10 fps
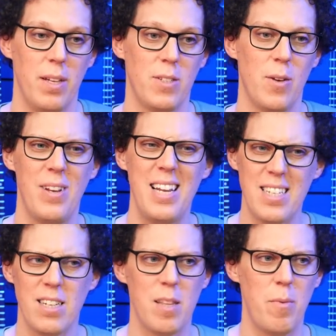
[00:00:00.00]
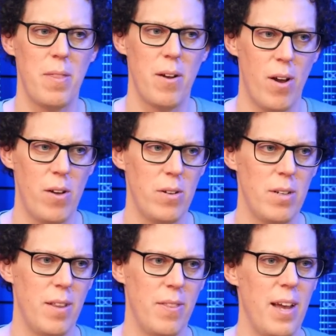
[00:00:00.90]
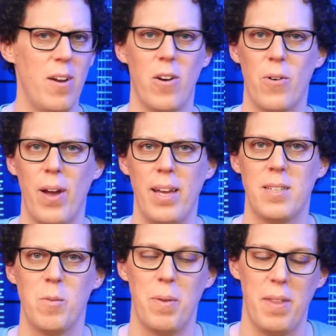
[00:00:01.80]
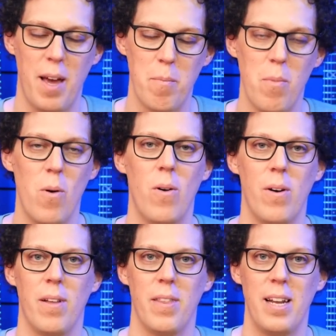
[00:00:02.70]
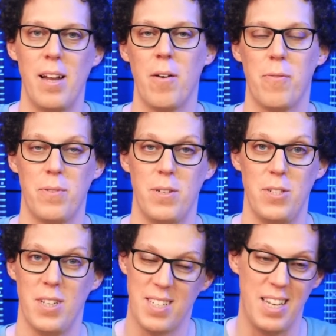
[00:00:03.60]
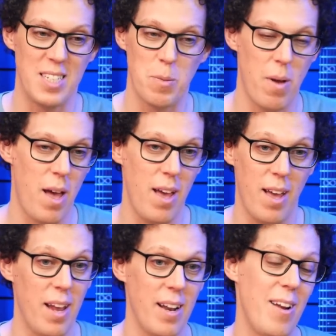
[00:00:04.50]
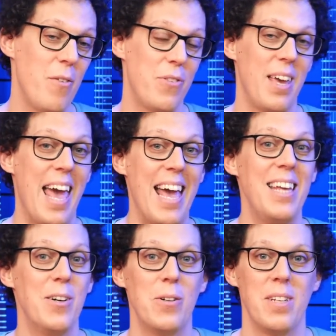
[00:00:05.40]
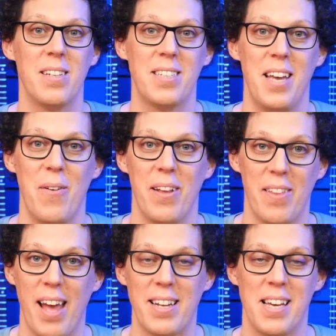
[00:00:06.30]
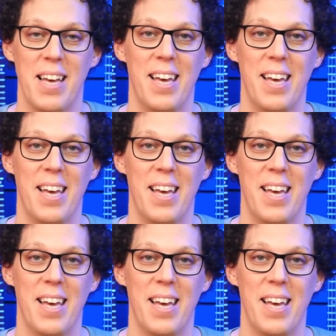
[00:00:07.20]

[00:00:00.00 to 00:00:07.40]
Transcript: So if you listen to them on their own, they're not great, but they are more than enough to just inspire, and I don't think any audience hearing that